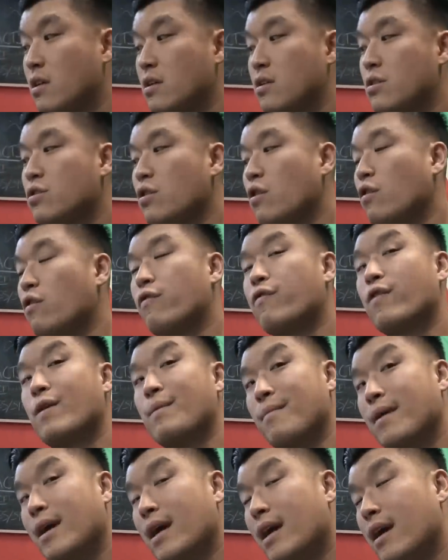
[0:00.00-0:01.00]
So for
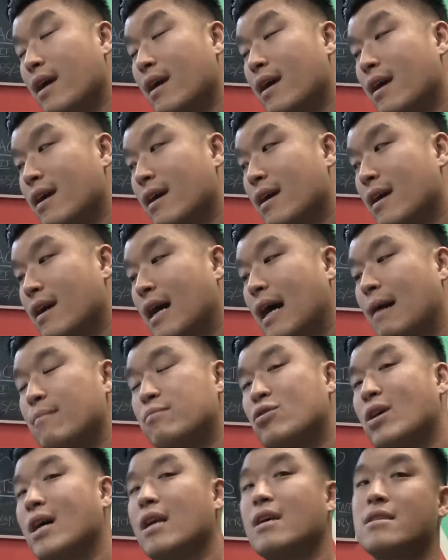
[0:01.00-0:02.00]
me,
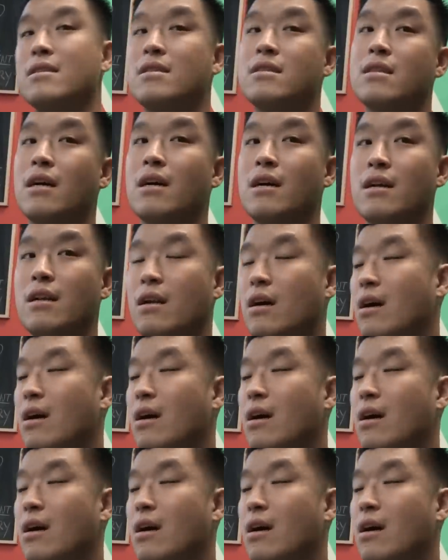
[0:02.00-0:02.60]
I'm trying to stunt